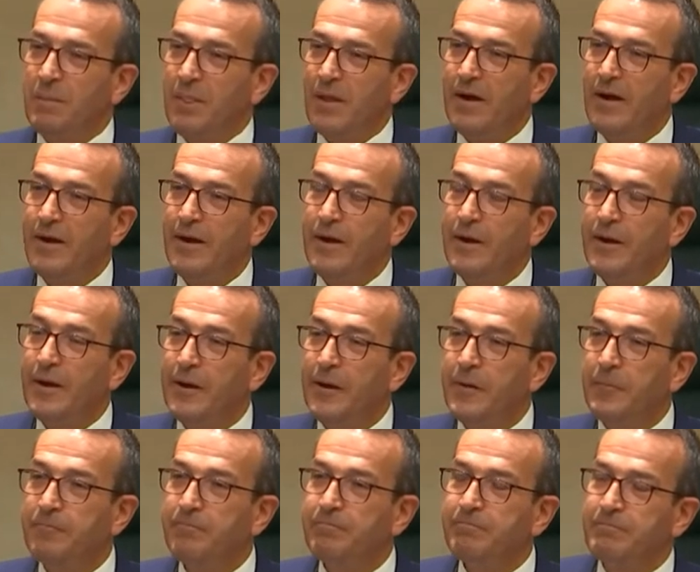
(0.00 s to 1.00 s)

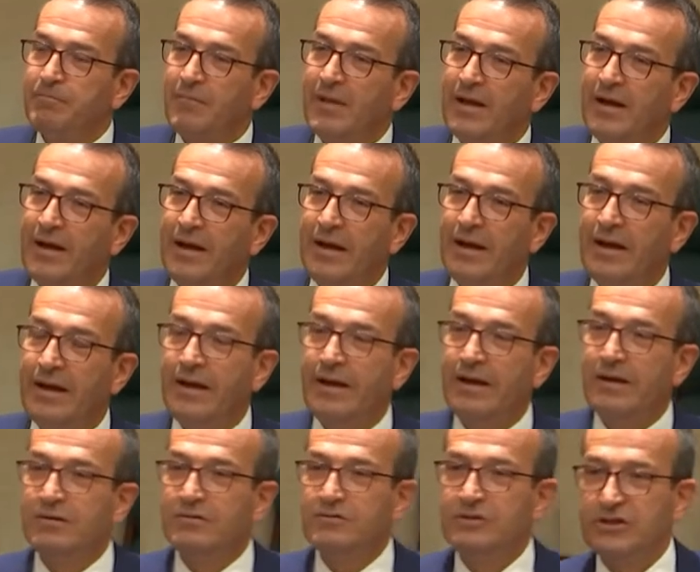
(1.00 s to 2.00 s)
Um,
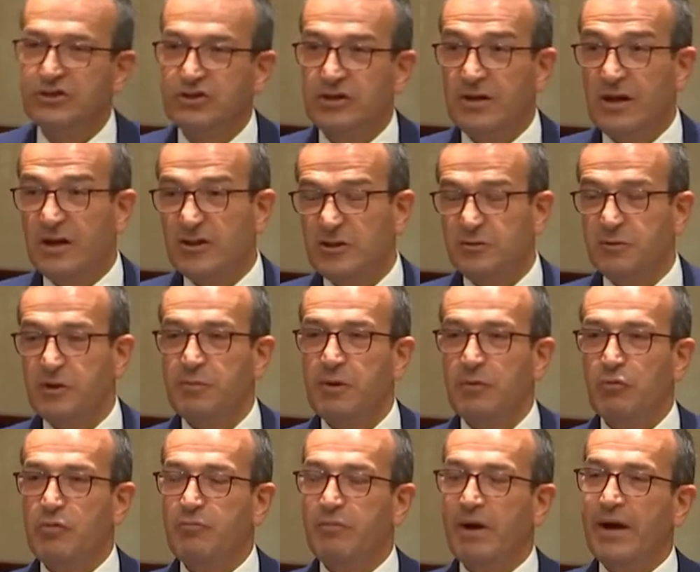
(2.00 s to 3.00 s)
and it was actually an election
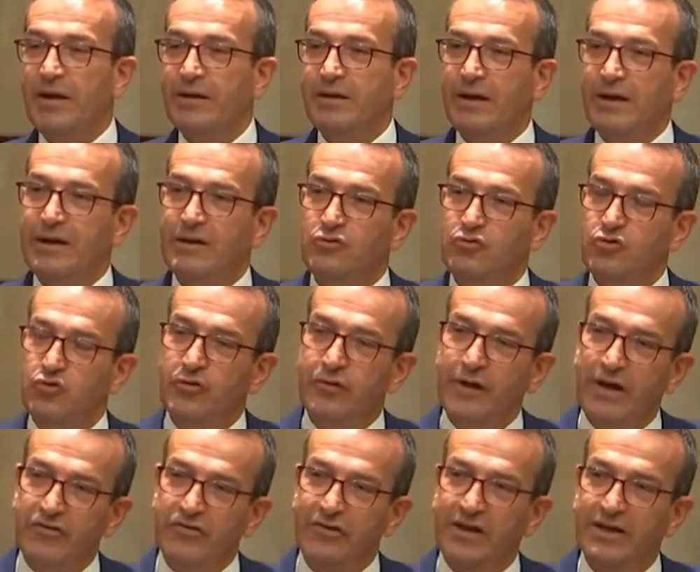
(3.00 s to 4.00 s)
commitment we made in
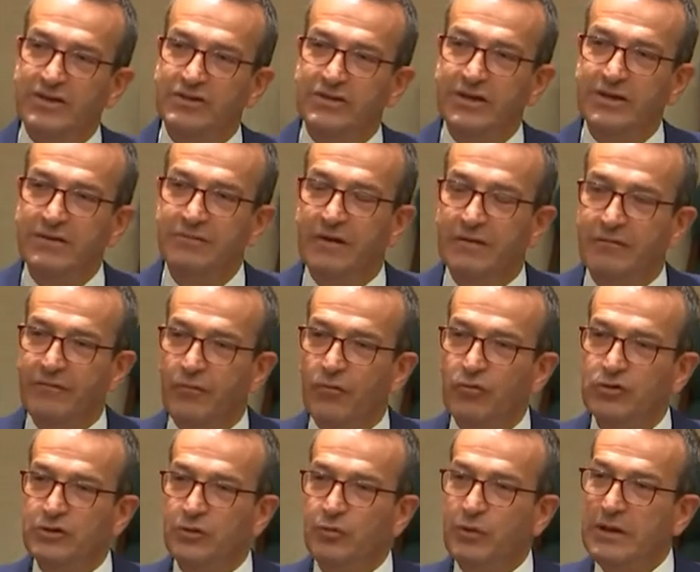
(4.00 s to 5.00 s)
2018.
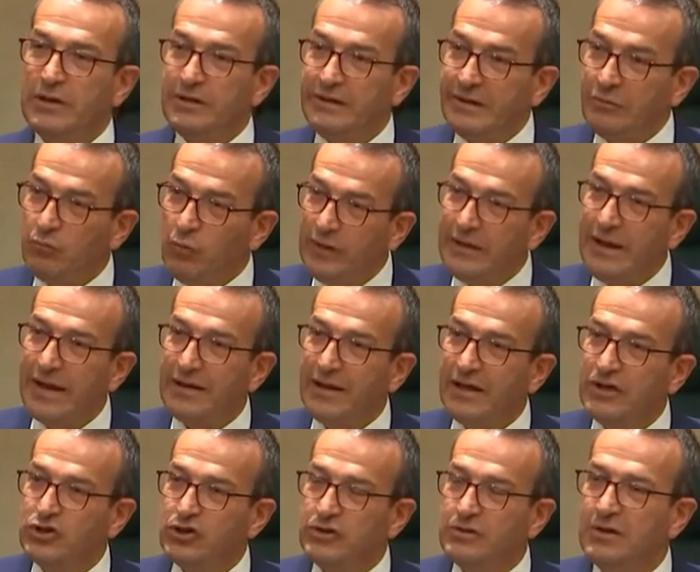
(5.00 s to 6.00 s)
Unfortunately, we didn't win that
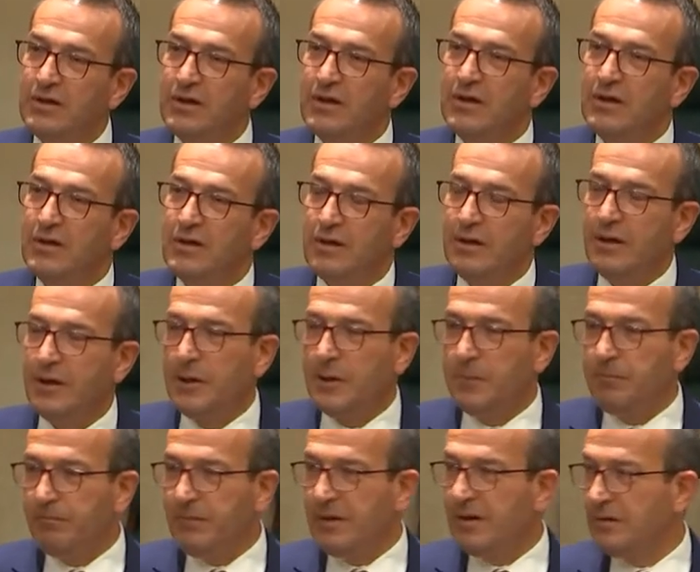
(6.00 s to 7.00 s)
election,
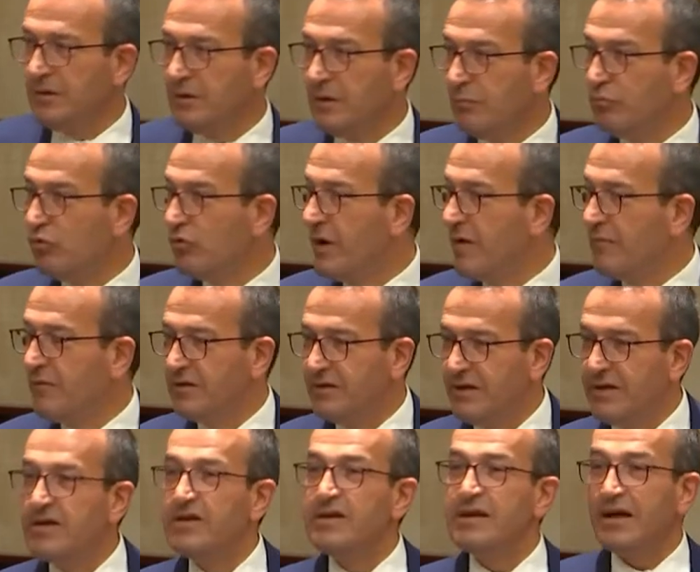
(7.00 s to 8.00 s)
um, the Liberal government
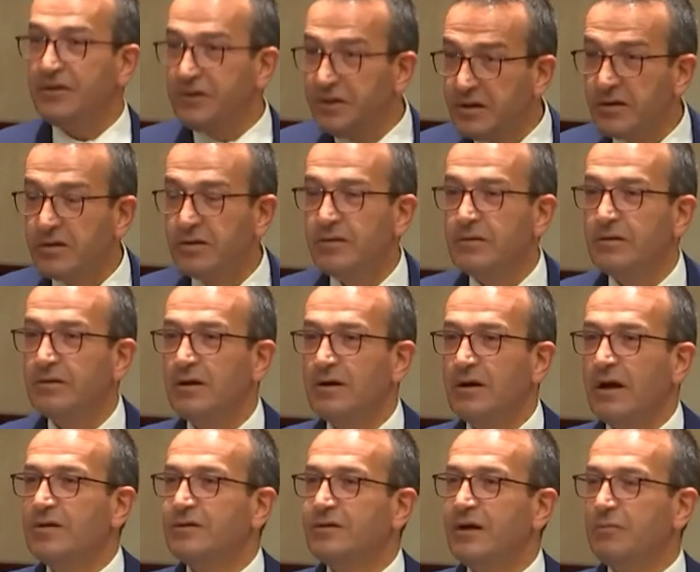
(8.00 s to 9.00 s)
did nothing
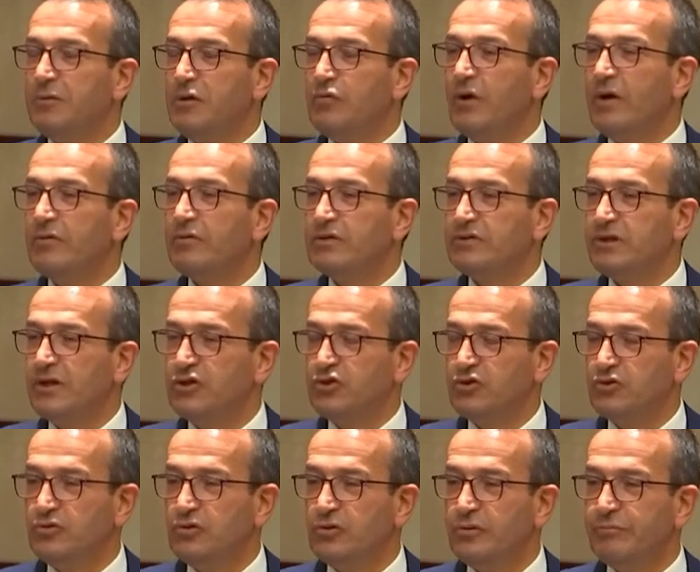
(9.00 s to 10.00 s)
at Tambelin railway
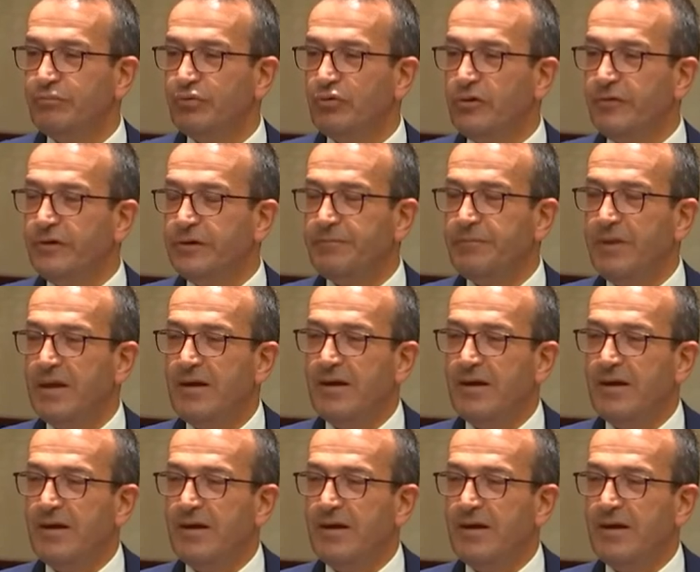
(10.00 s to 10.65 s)
station to improve it.